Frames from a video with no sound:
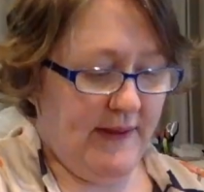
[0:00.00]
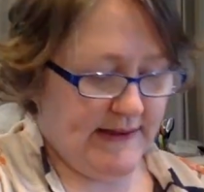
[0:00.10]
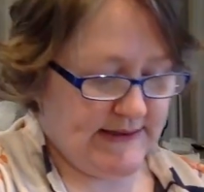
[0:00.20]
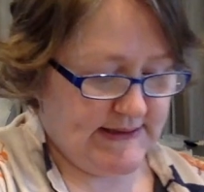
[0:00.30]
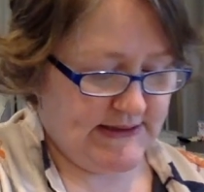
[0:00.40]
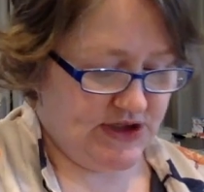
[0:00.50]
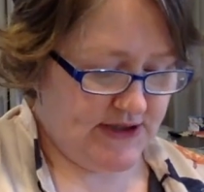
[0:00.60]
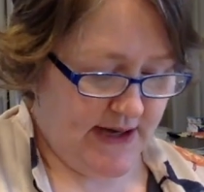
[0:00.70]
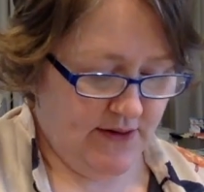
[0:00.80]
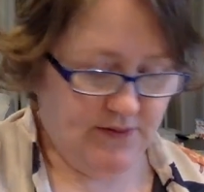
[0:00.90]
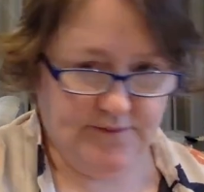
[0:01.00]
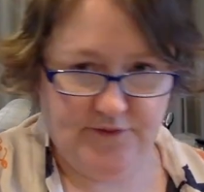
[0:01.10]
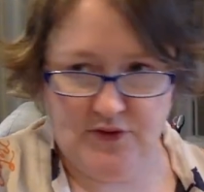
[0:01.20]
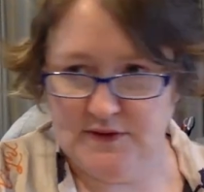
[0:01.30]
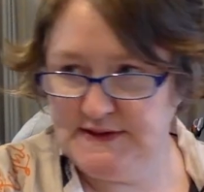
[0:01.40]
like to stitch that
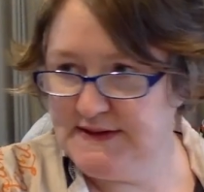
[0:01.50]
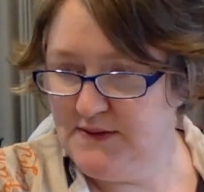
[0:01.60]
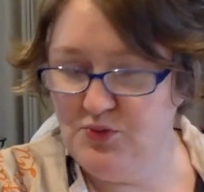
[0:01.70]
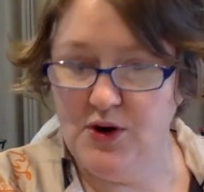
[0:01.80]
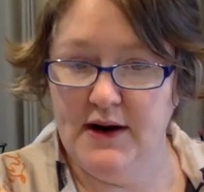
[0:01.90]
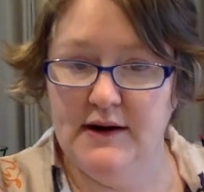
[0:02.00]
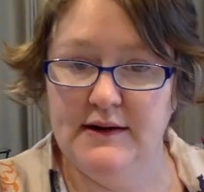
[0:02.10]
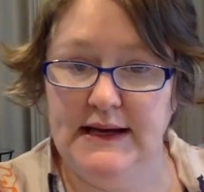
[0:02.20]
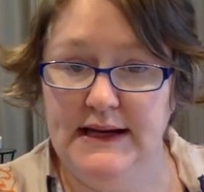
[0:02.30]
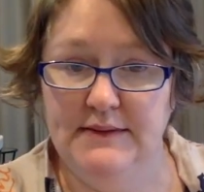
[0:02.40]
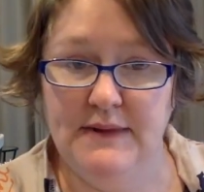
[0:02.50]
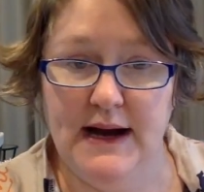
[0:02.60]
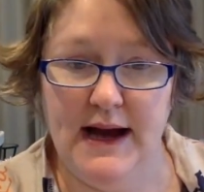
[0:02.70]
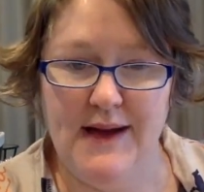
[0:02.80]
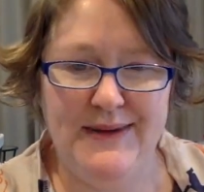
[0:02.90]
for somewhere in
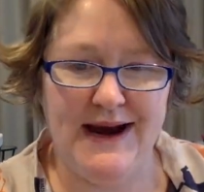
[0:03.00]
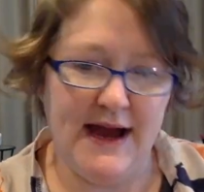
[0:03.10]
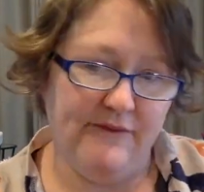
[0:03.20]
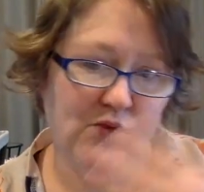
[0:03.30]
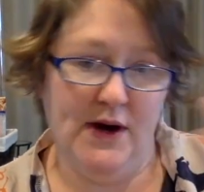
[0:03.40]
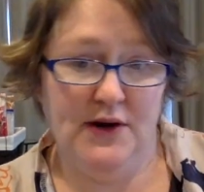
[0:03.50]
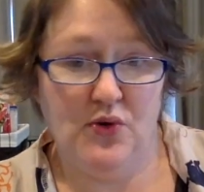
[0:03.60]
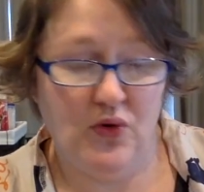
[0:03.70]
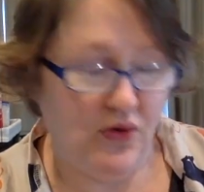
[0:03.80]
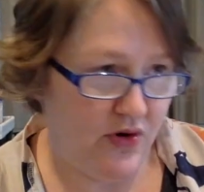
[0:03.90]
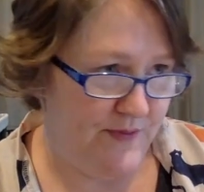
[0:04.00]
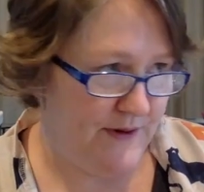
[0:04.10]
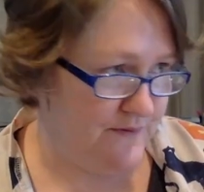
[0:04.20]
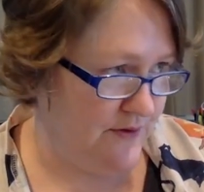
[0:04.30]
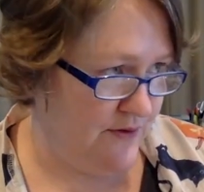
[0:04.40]
my, I mean, I have one whole
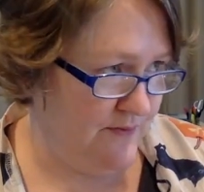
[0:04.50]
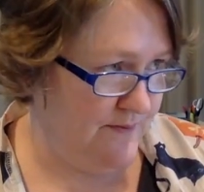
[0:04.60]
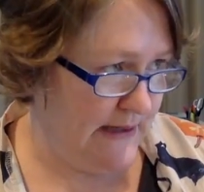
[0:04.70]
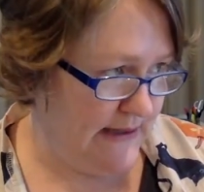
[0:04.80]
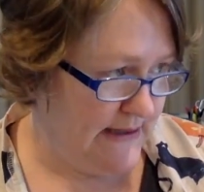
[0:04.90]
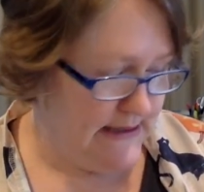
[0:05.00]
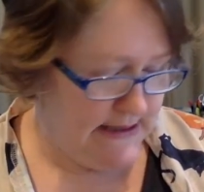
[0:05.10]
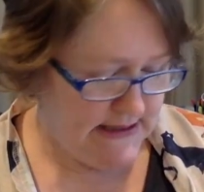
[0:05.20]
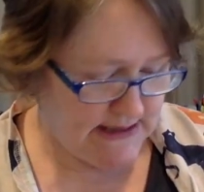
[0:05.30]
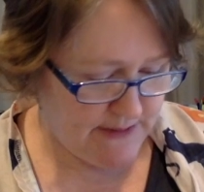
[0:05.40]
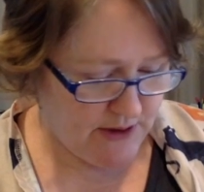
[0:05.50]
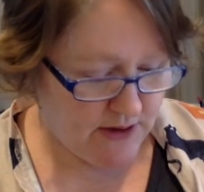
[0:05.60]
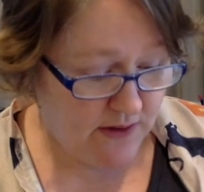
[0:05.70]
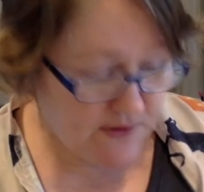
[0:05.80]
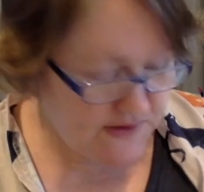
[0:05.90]
open room, but somewhere
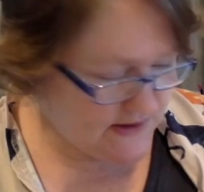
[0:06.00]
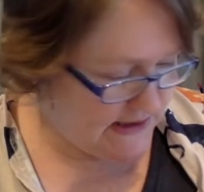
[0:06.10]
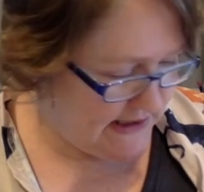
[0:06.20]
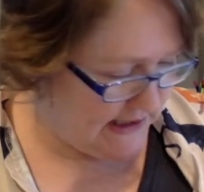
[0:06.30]
closer to the